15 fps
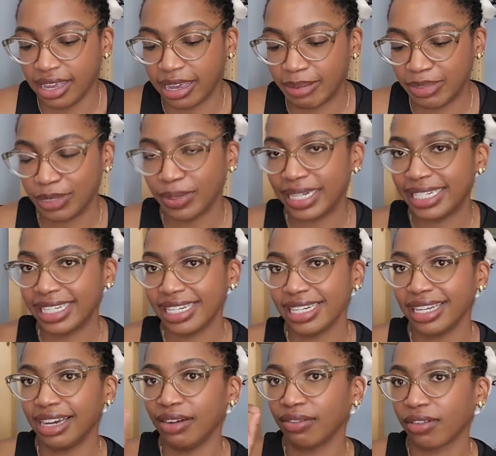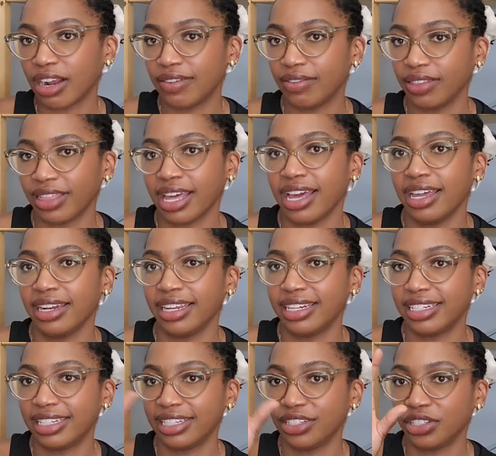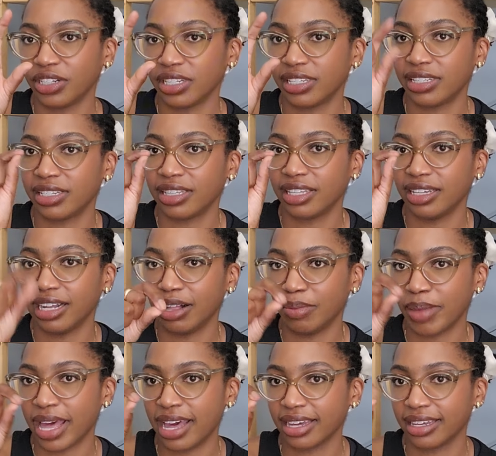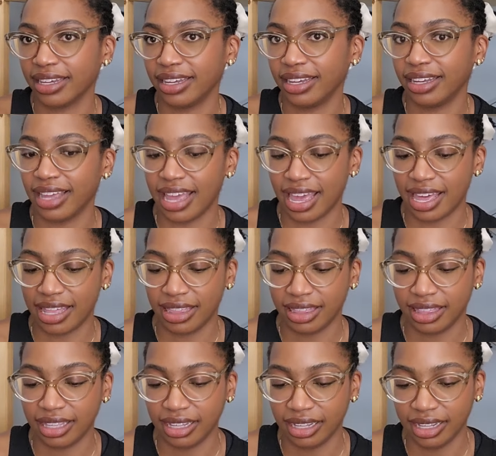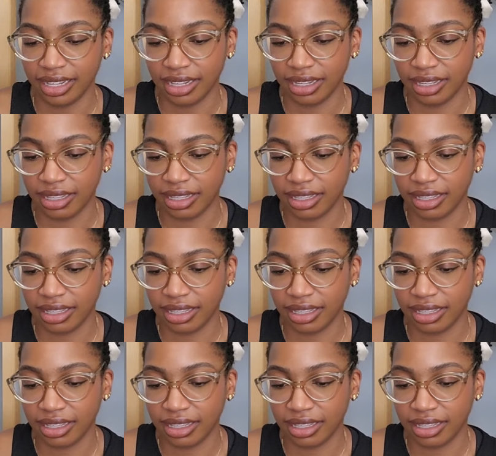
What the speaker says: So I did unravel that into just the alpaca and the